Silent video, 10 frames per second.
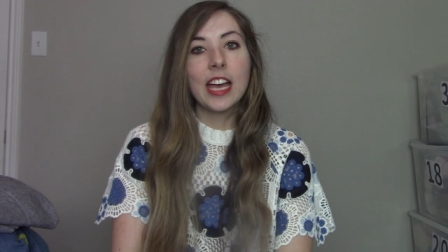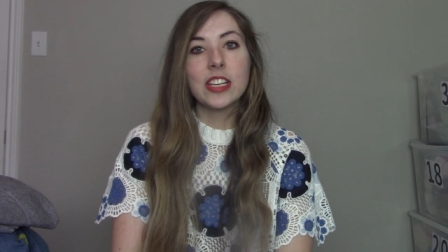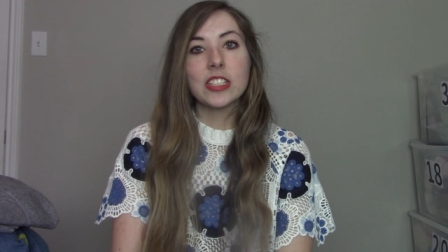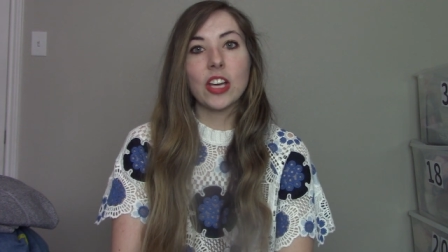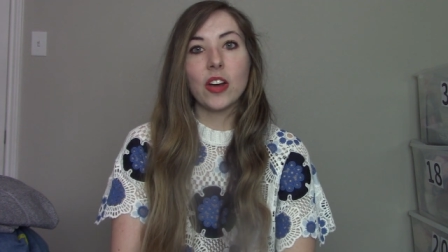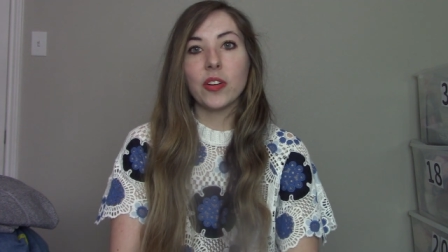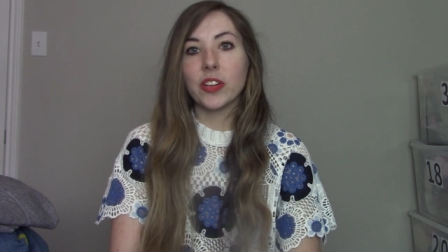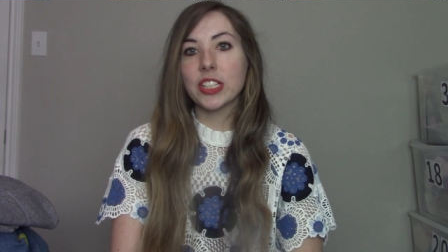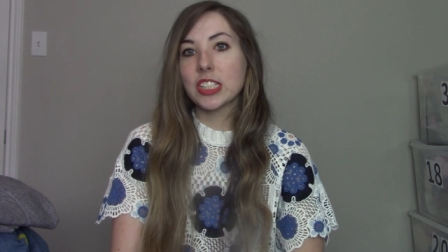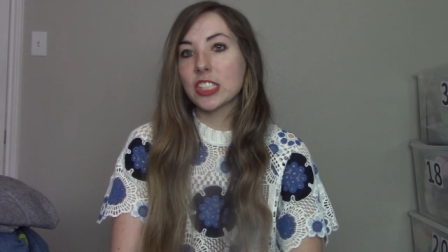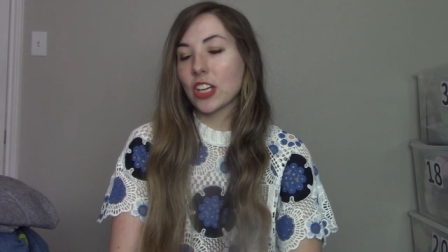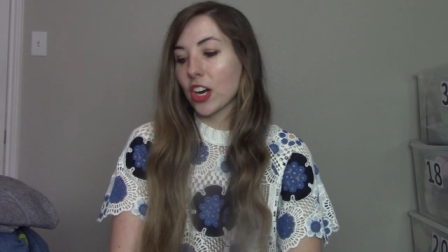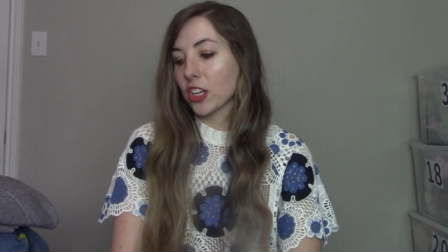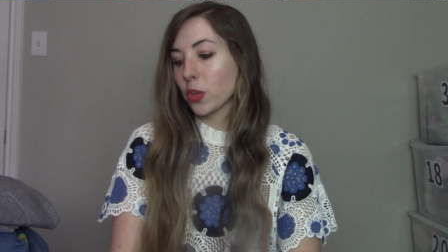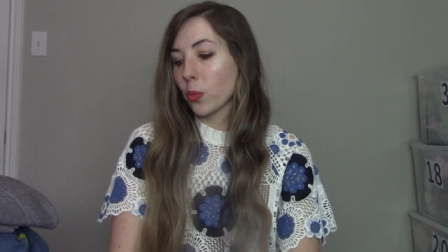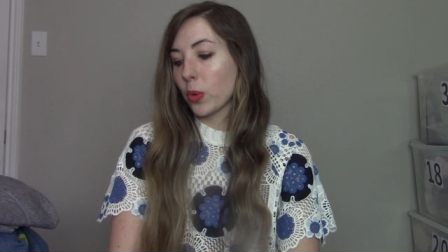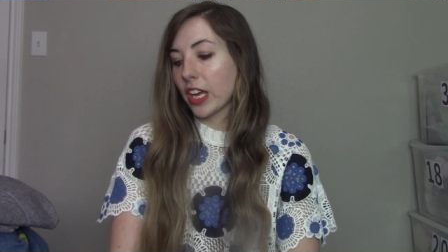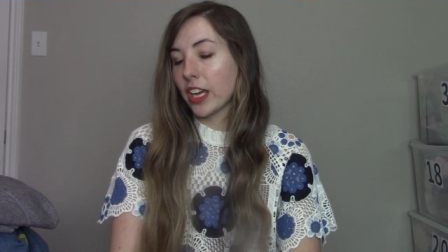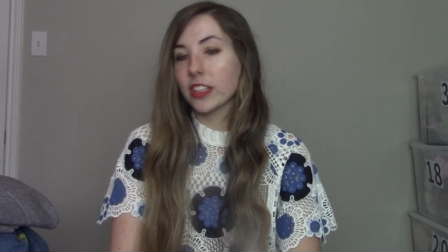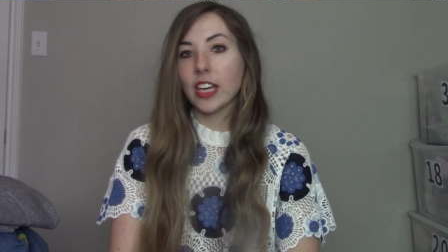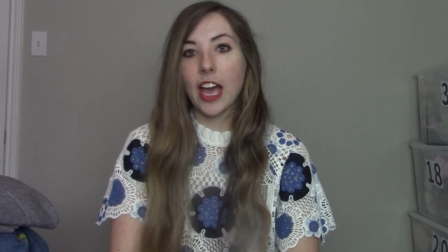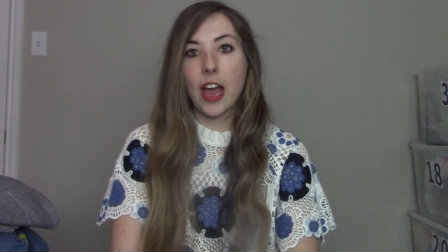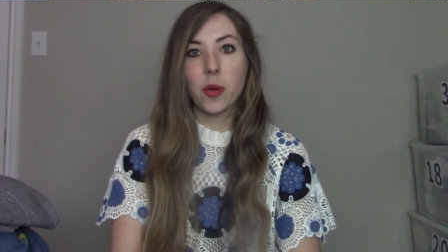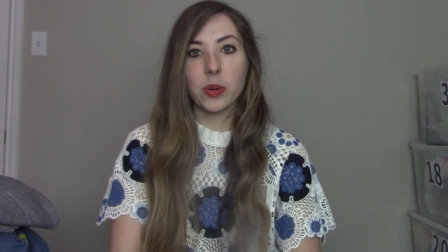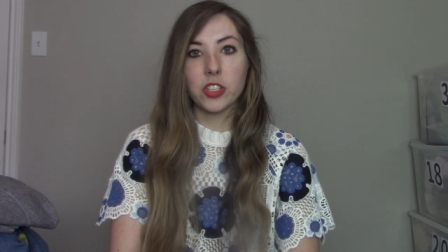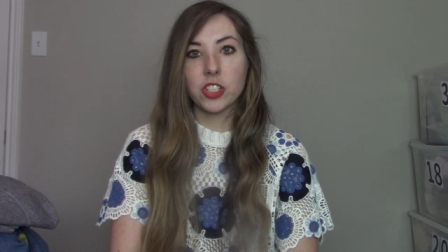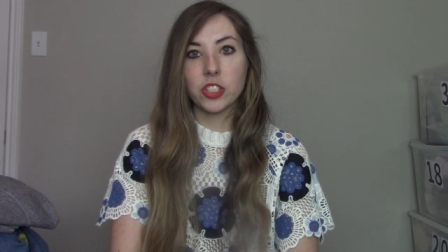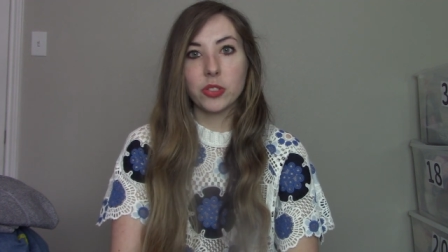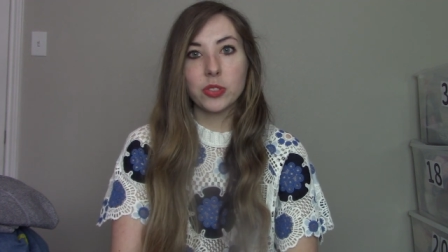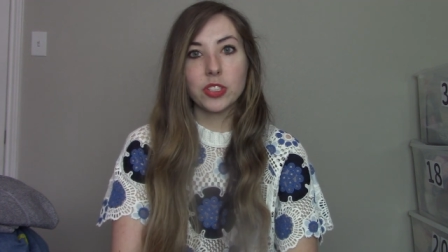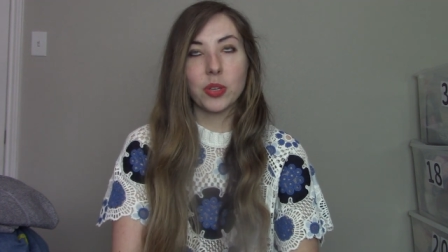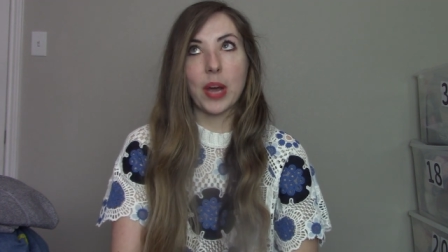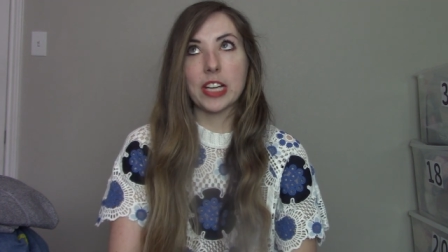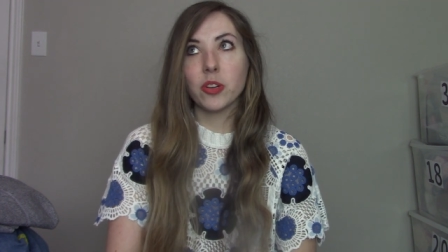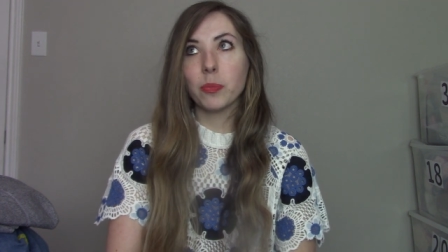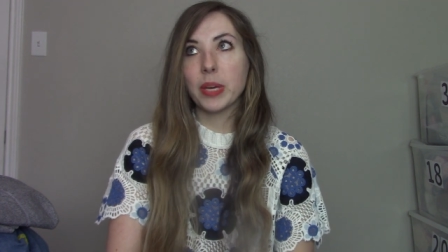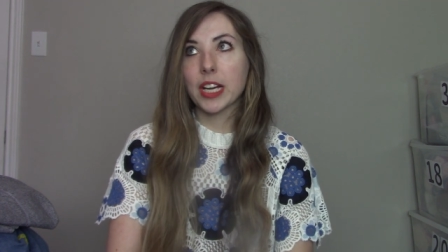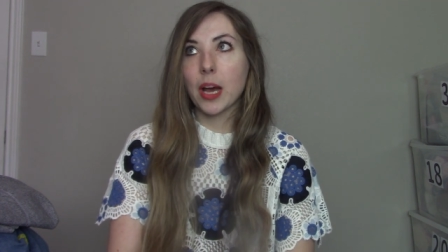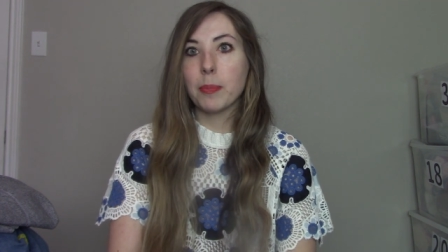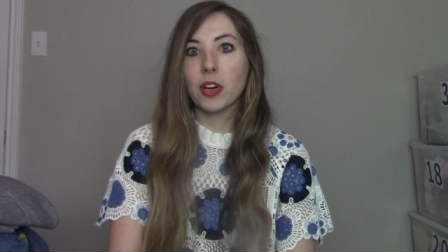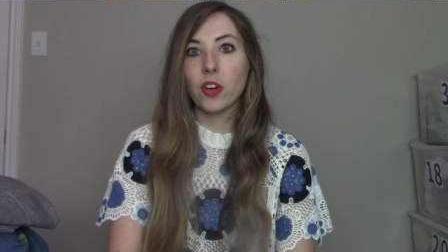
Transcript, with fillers: So let's start with our shoes. So I don't pick up a